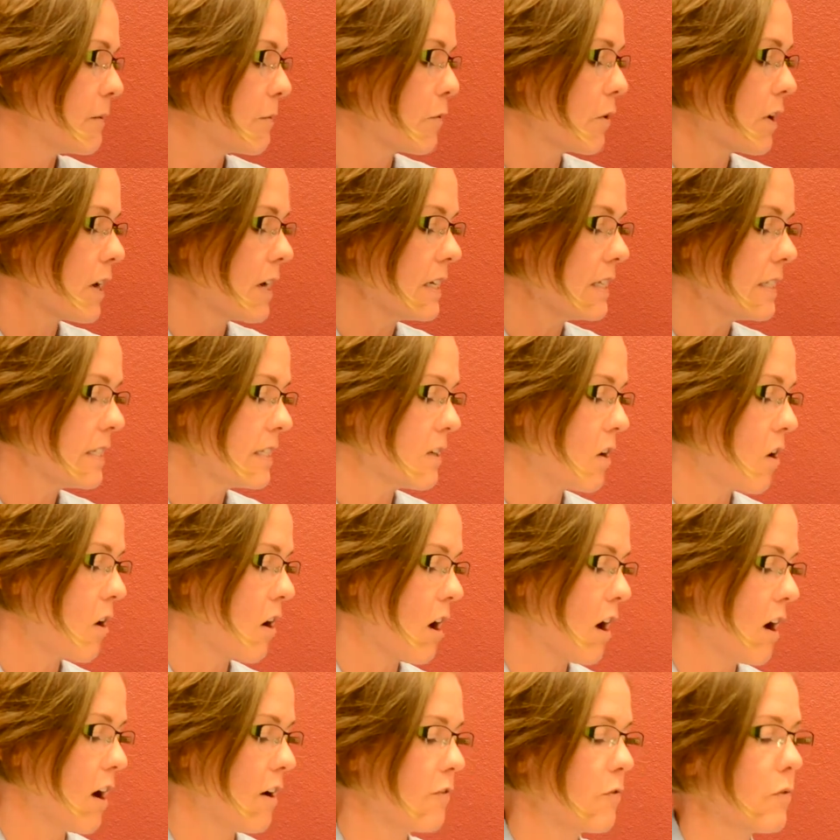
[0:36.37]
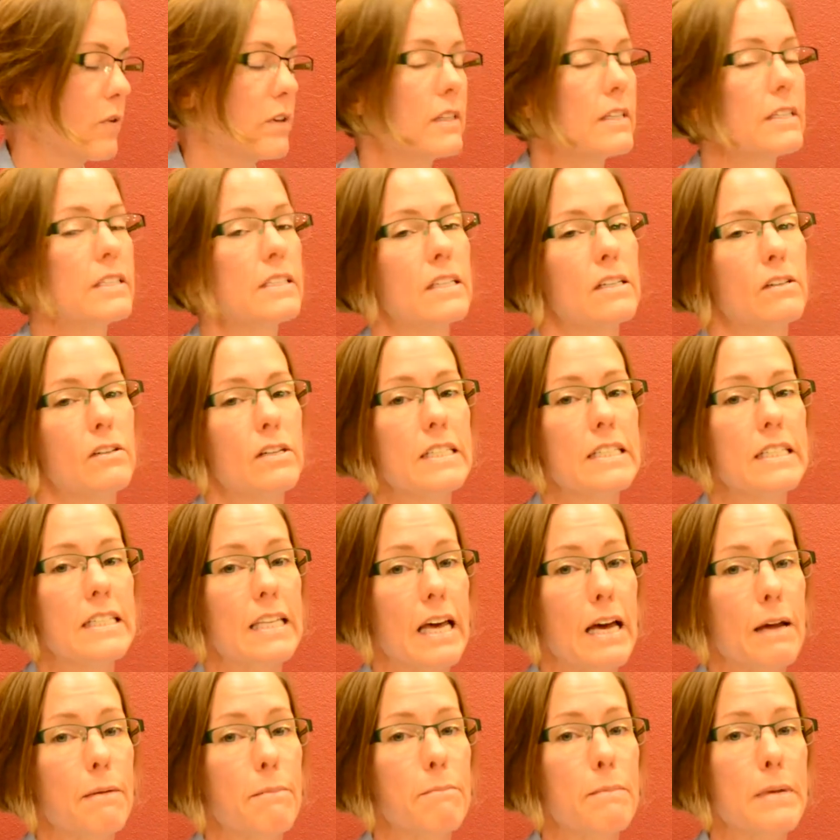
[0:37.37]
We're going to start off with a series
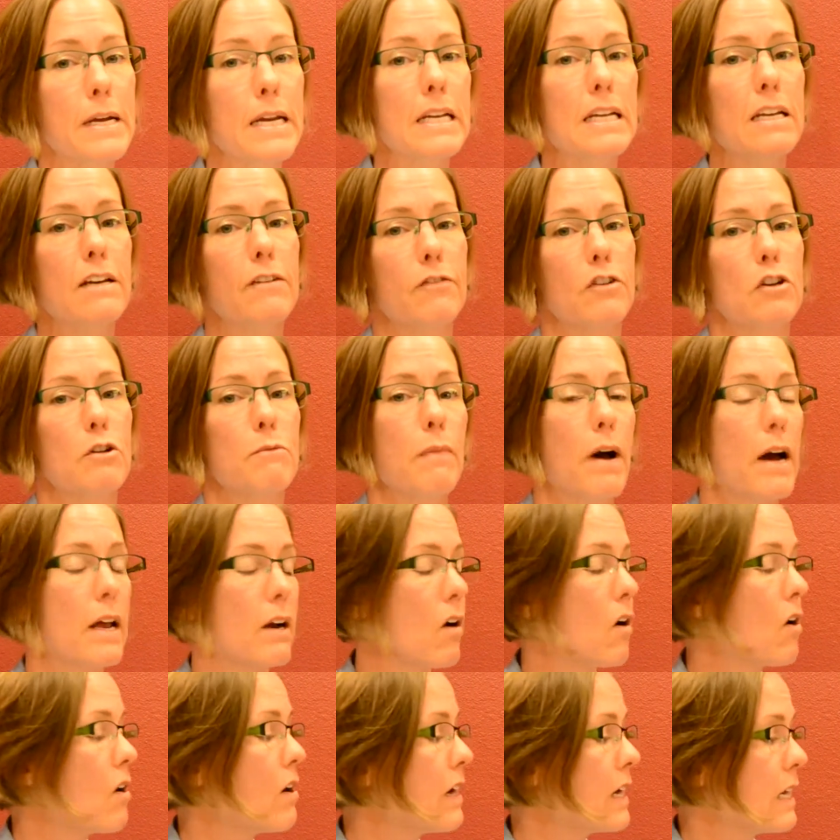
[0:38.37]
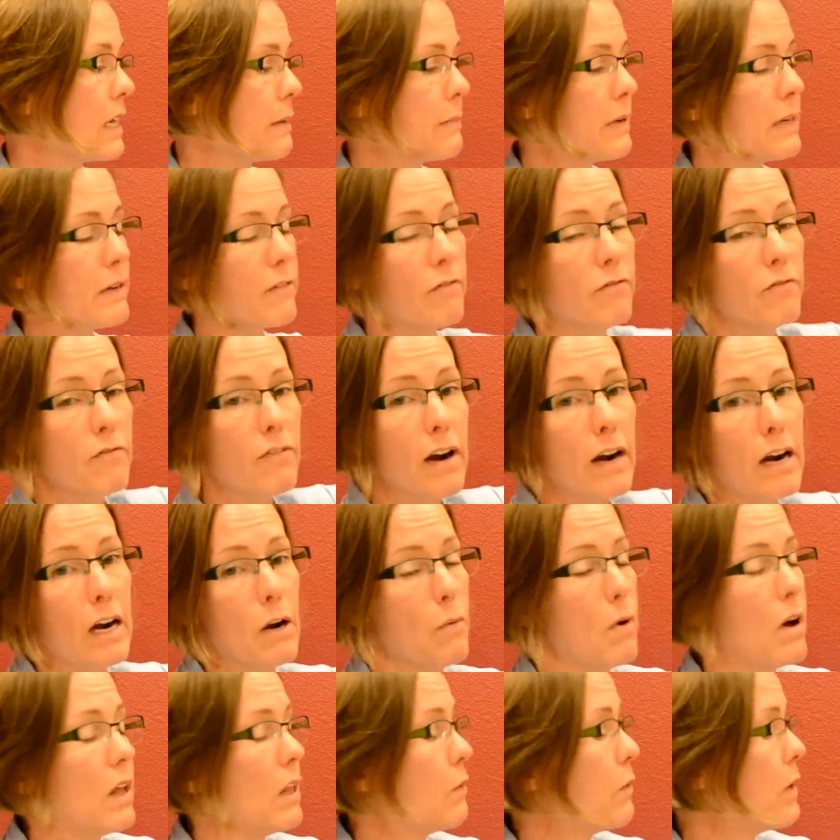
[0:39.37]
that many of you might already be
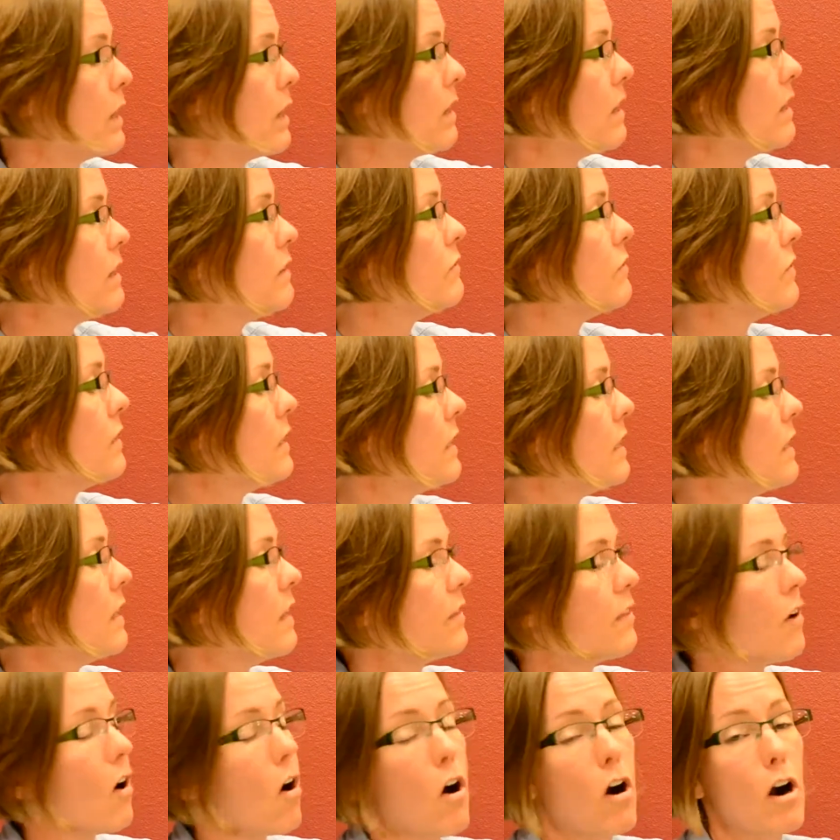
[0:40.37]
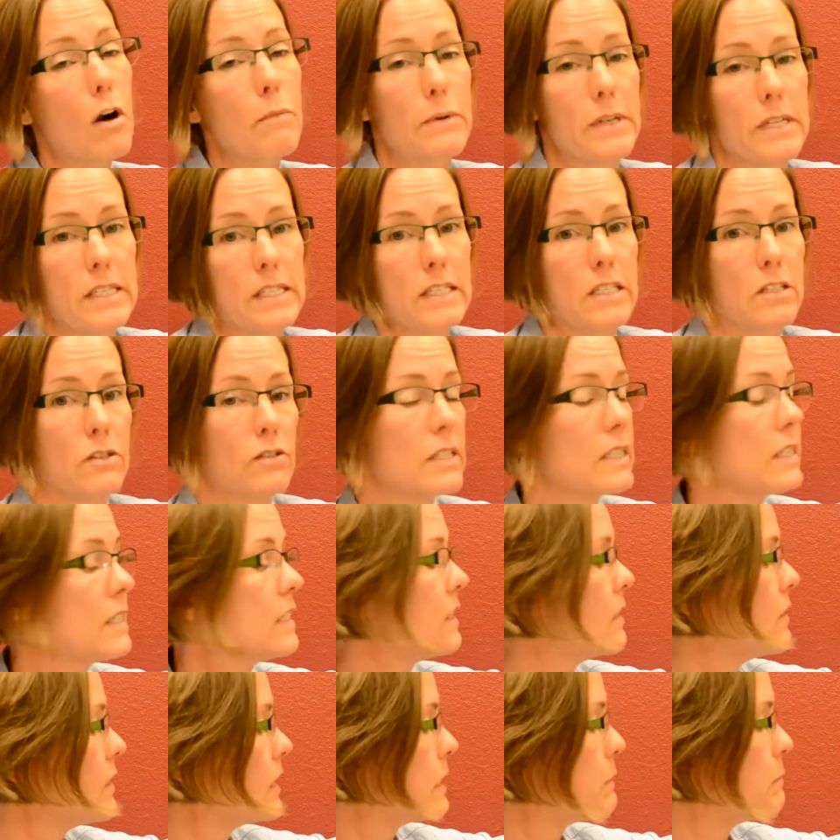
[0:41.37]
very well aware of, the Horrible History
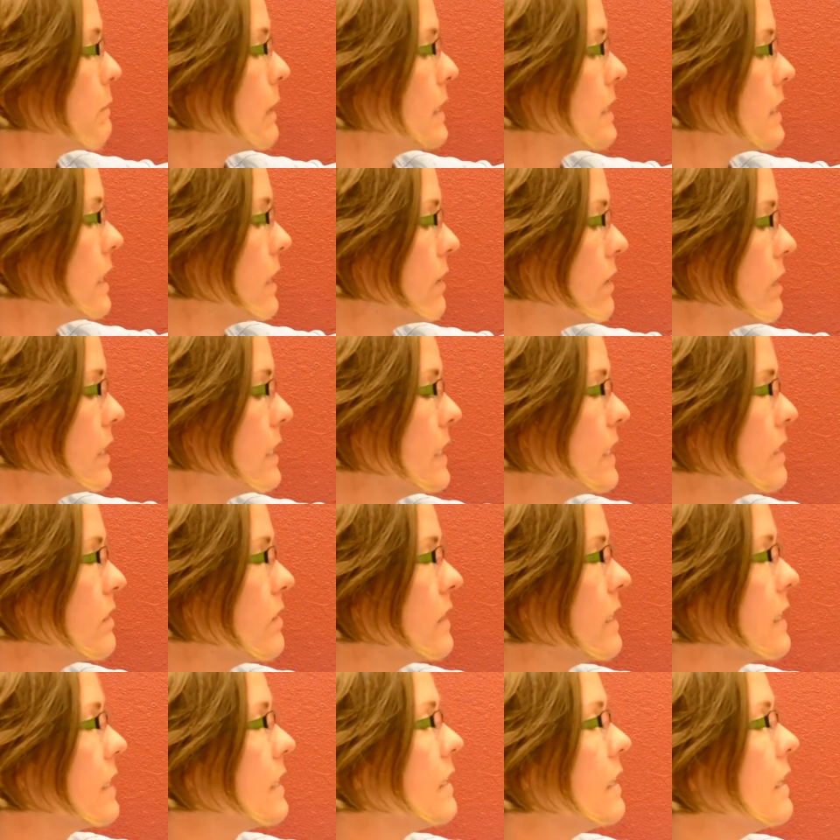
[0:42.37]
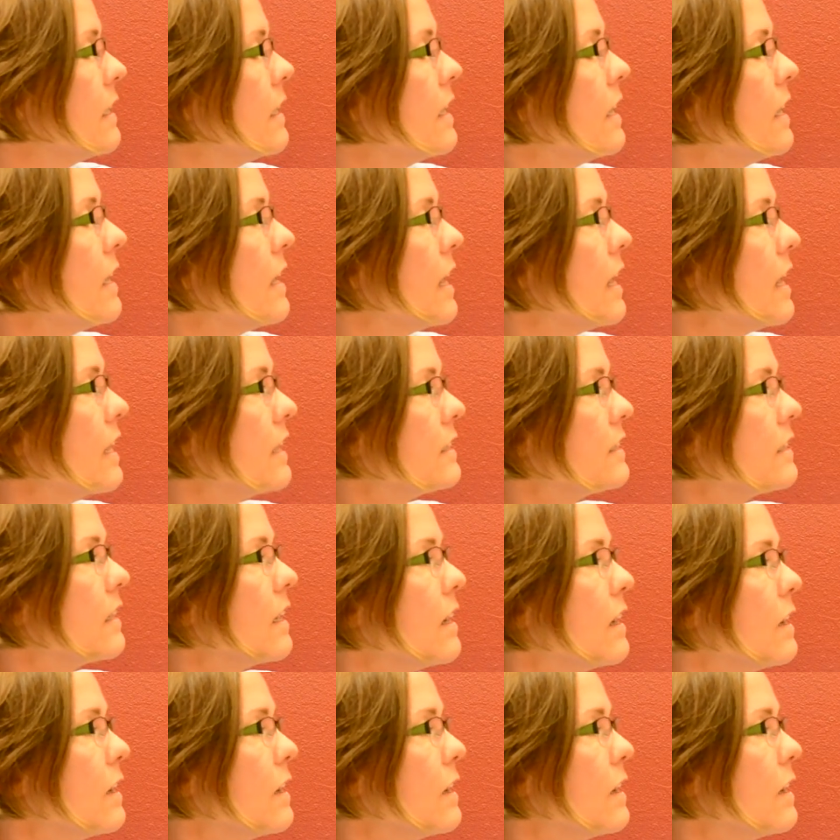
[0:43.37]
series by Terry Deary. And